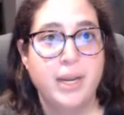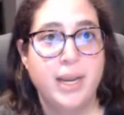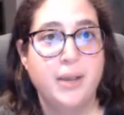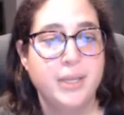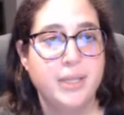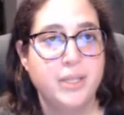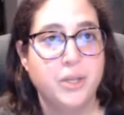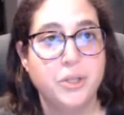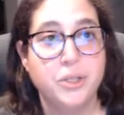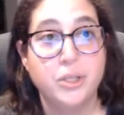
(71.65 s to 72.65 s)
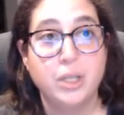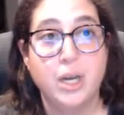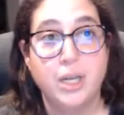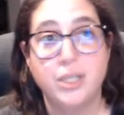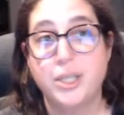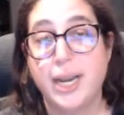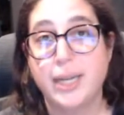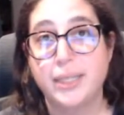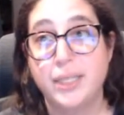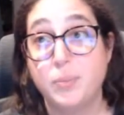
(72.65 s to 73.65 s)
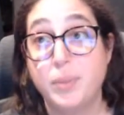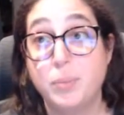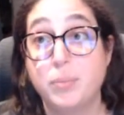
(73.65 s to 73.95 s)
how the social contract has been